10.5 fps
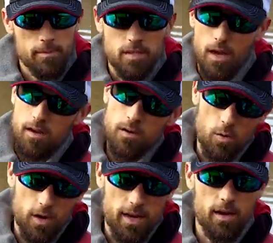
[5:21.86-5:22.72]
It's not going
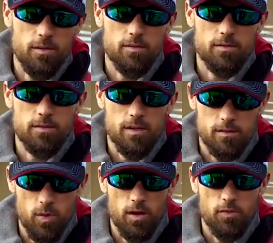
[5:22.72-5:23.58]
to work out
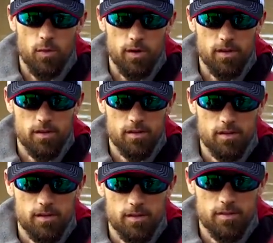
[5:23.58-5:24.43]
as well for you.
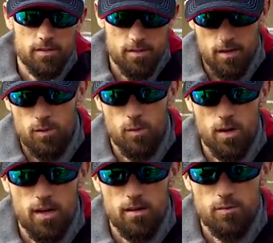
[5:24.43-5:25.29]
Not going to
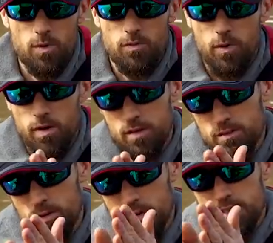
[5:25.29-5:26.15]
work out as well for you
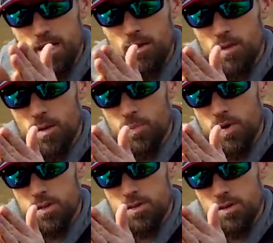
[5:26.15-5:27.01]
because you're going to take all that
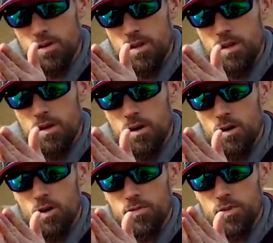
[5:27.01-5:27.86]
pressure
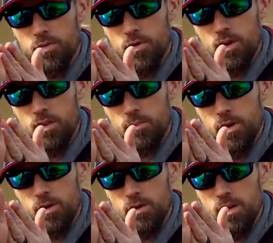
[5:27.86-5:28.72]
off the front of the
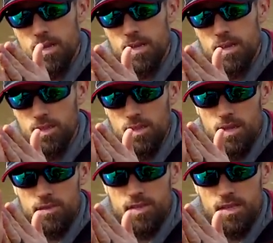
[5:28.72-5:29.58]
boat, and
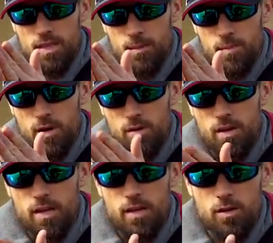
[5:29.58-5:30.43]
lifting that boat,
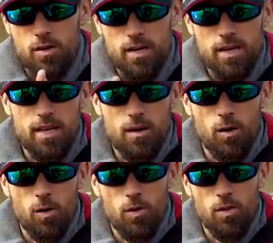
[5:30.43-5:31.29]
you're going to get
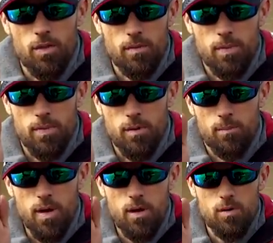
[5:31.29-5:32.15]
all the
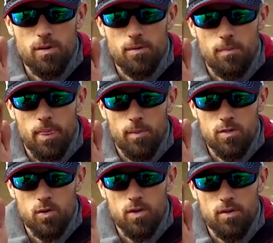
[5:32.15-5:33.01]
boat, the
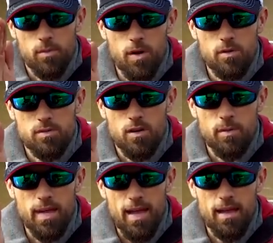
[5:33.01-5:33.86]
majority of the boat's going
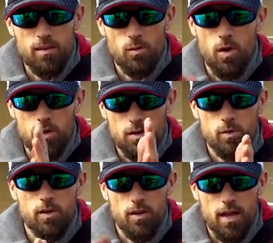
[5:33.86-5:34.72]
to be out of the water
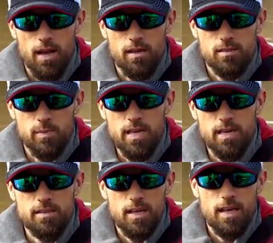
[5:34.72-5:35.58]
when you're at high
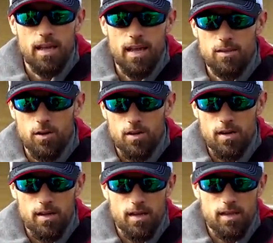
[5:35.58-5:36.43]
speeds, and you're
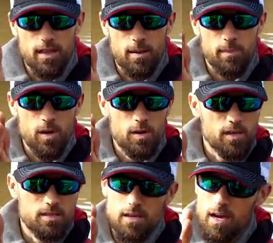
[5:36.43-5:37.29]
going to, and that boat
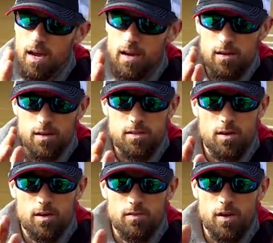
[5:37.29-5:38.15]
is not going to
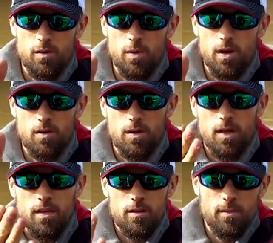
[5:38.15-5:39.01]
turn very well.
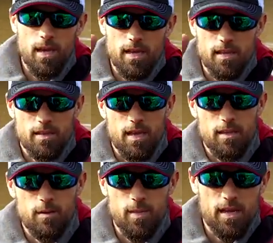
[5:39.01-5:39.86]
You may get
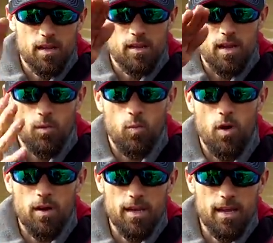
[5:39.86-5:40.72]
that, you may get a lot of
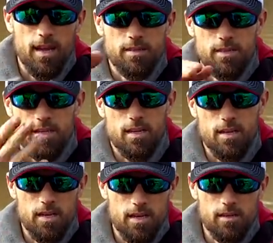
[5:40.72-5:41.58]
walk-in action,
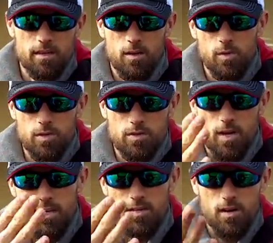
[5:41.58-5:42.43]
and it, you know, when you
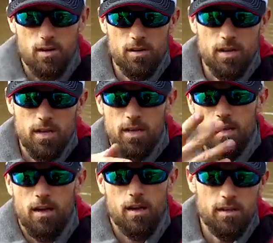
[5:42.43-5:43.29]
try to turn,
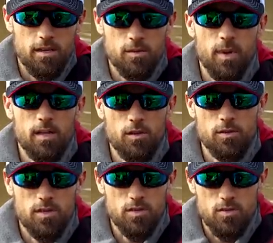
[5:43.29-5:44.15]
and you may
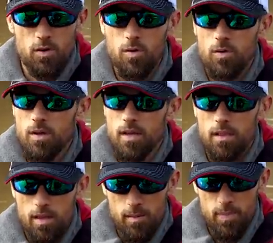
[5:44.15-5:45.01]
lose control.
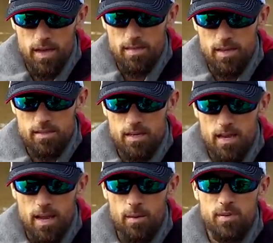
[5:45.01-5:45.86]
A lot of bad things
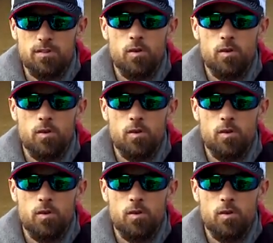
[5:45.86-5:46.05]
can happen.